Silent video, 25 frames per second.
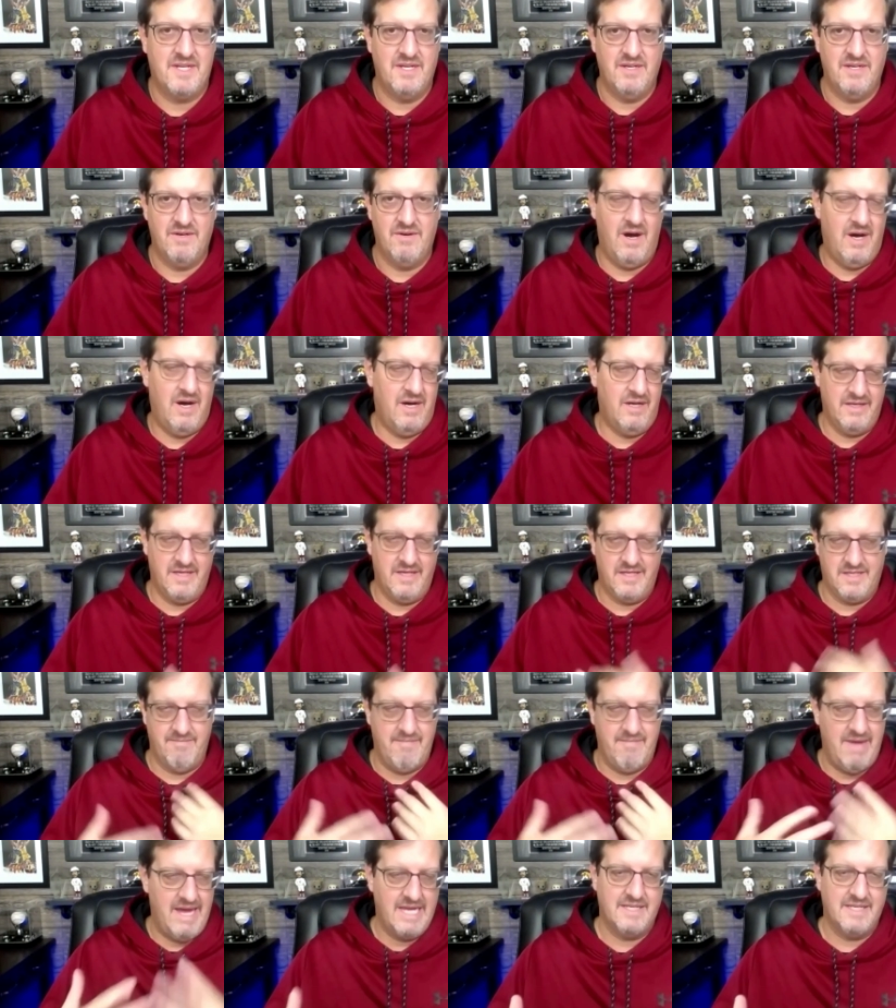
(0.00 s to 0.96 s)
to do all
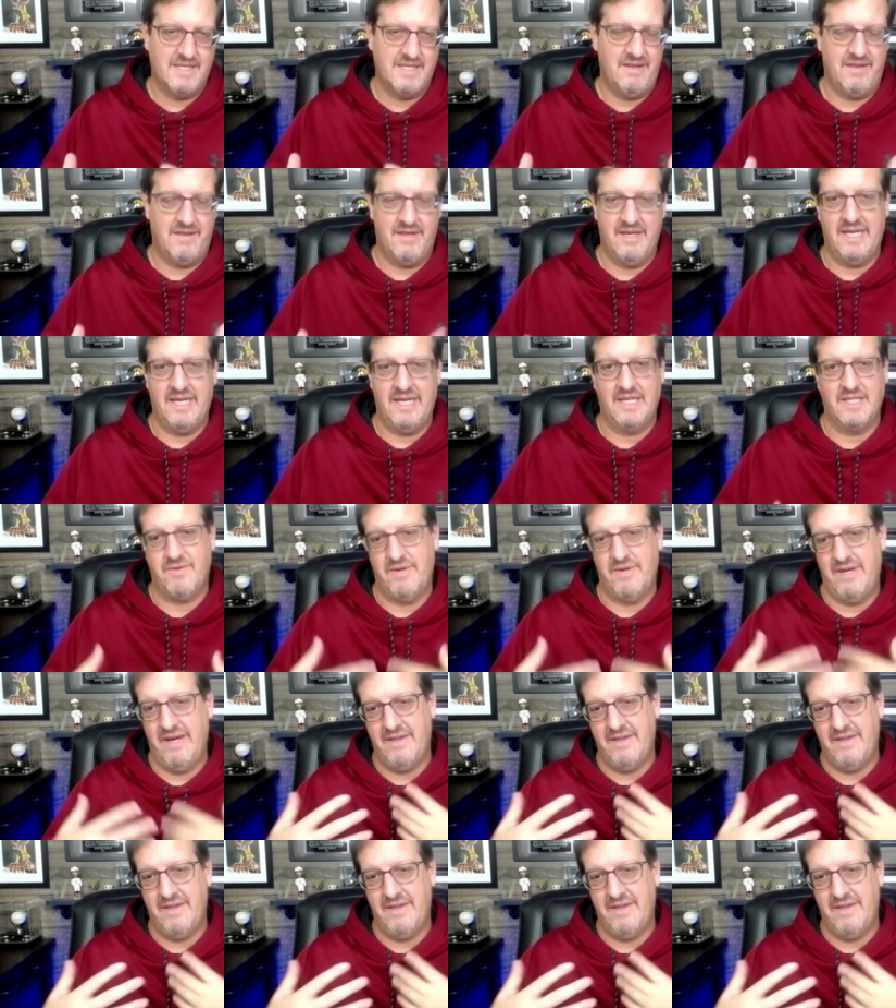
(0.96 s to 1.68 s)
these amazing things.